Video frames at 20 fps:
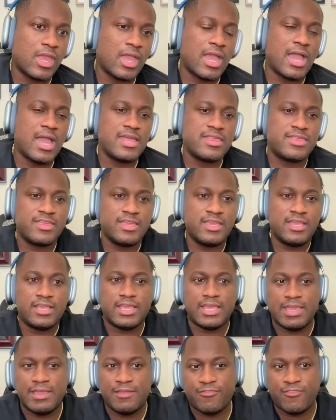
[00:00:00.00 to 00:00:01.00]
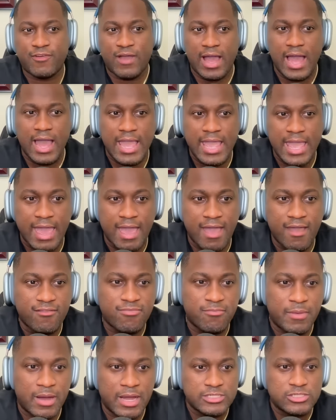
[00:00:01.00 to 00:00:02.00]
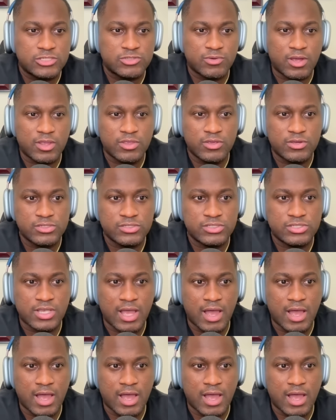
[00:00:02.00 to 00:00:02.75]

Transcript: I think if I have my druthers,